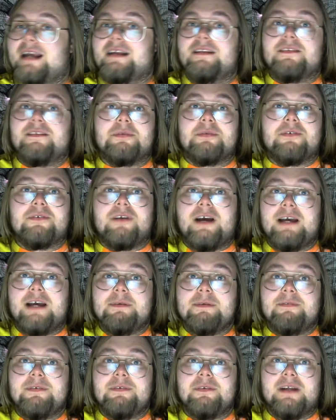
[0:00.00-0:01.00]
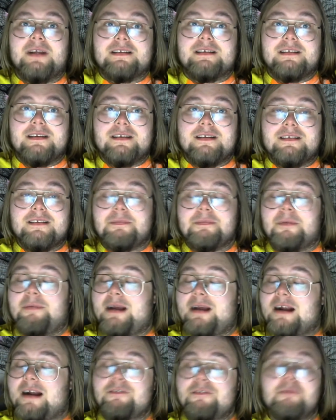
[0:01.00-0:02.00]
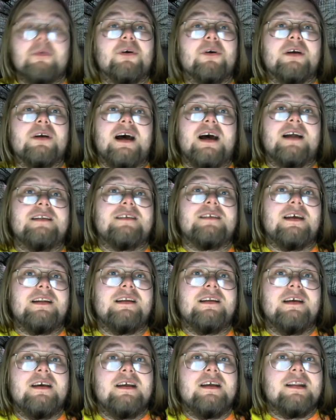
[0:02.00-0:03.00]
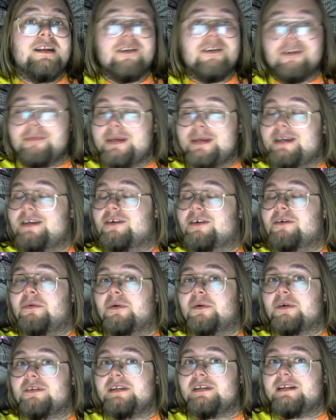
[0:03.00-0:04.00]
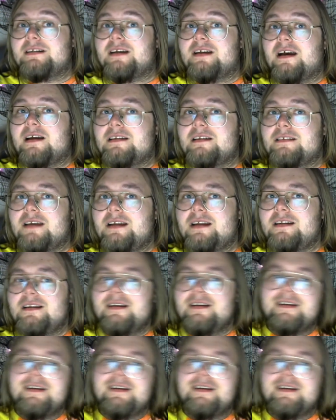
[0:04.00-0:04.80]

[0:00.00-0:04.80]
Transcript: and subscribe if you like this. Prepare for more content. There will be your quarantine content.